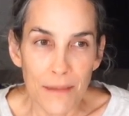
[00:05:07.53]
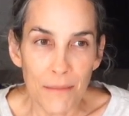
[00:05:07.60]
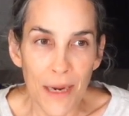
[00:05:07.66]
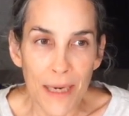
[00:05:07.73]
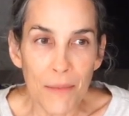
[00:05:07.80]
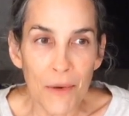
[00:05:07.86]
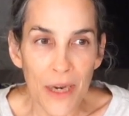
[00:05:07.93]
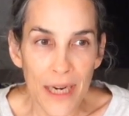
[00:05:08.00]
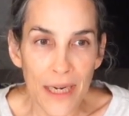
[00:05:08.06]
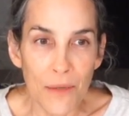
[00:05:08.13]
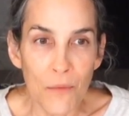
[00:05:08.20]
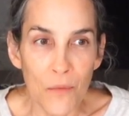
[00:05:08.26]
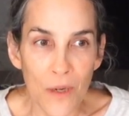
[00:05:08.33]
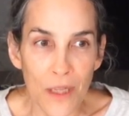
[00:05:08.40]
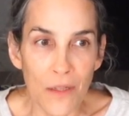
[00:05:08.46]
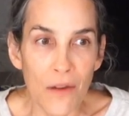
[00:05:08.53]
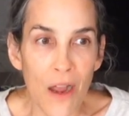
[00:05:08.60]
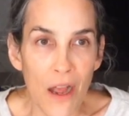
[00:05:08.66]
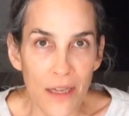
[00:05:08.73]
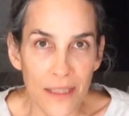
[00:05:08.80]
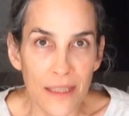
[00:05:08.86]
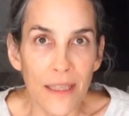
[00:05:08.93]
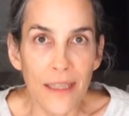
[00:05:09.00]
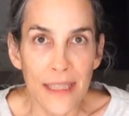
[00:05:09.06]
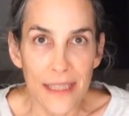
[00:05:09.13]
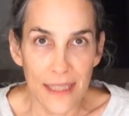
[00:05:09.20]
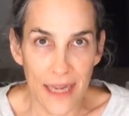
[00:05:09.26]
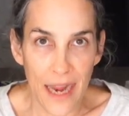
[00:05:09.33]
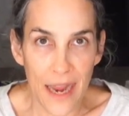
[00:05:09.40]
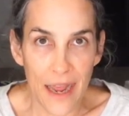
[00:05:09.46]
my brain will constantly
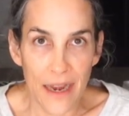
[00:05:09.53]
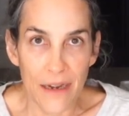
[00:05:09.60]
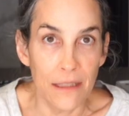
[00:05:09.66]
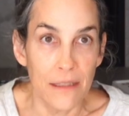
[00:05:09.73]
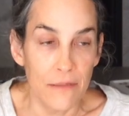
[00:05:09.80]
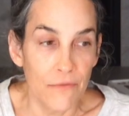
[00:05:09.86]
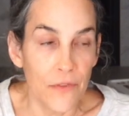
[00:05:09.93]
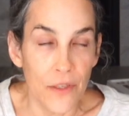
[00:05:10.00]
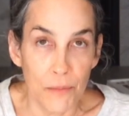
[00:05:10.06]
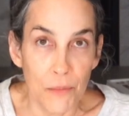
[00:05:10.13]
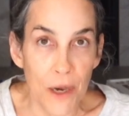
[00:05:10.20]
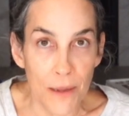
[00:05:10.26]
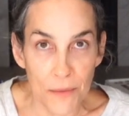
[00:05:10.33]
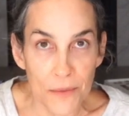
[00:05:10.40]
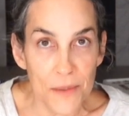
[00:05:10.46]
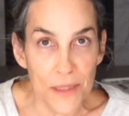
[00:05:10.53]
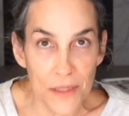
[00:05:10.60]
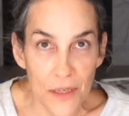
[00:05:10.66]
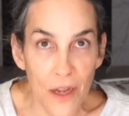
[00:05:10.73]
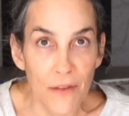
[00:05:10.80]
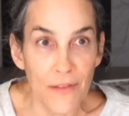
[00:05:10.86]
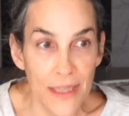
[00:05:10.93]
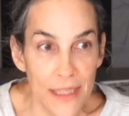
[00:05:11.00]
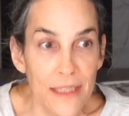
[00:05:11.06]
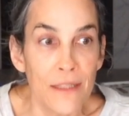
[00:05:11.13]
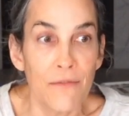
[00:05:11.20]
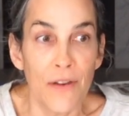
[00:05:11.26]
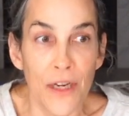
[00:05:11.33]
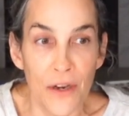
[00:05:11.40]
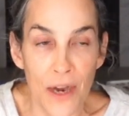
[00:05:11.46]
scan for problems to solve and things
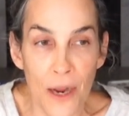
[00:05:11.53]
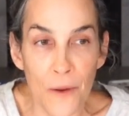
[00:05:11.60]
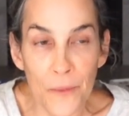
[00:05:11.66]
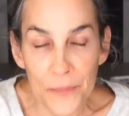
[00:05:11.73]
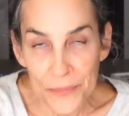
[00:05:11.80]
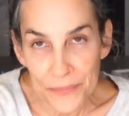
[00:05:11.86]
to figure out.